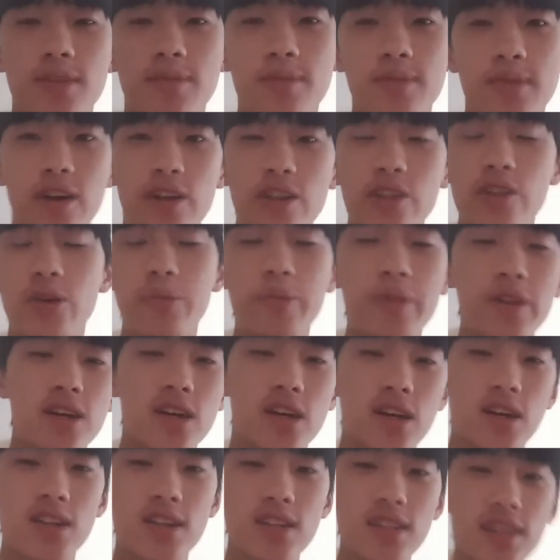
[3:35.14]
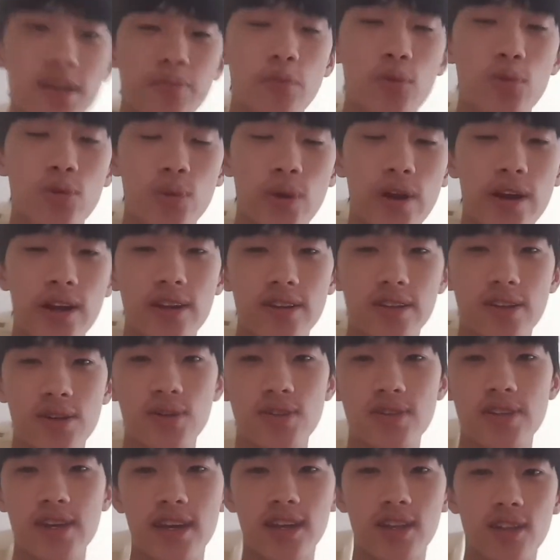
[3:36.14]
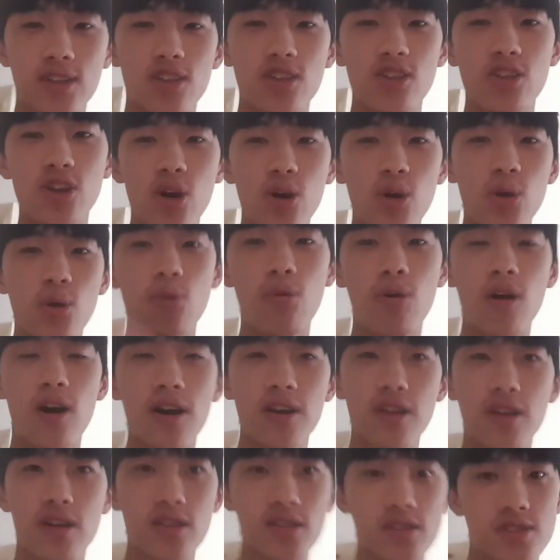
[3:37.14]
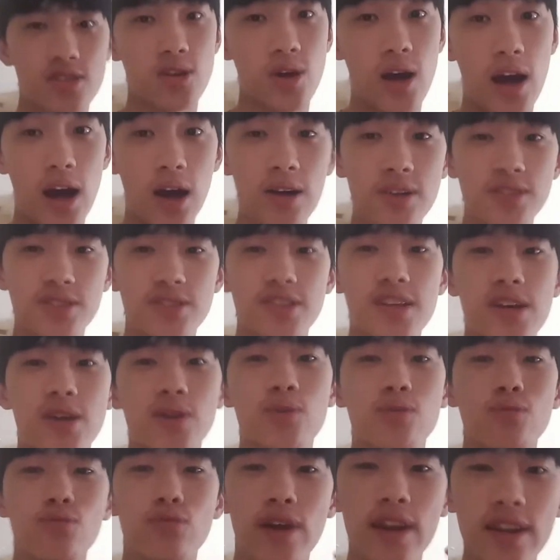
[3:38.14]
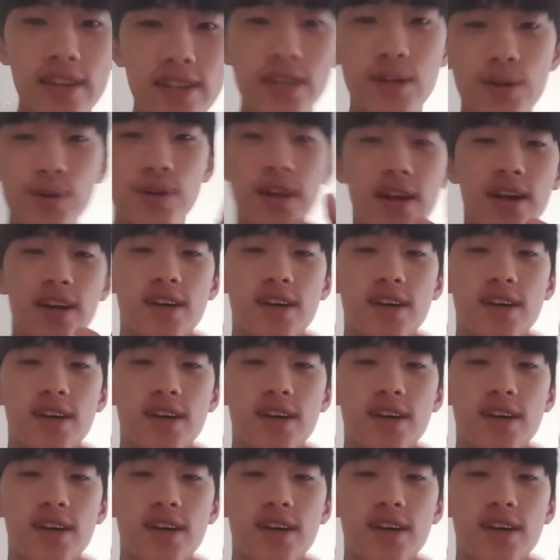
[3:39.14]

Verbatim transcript: some a little bit of clip where there was like no waters. I'll insert that right now,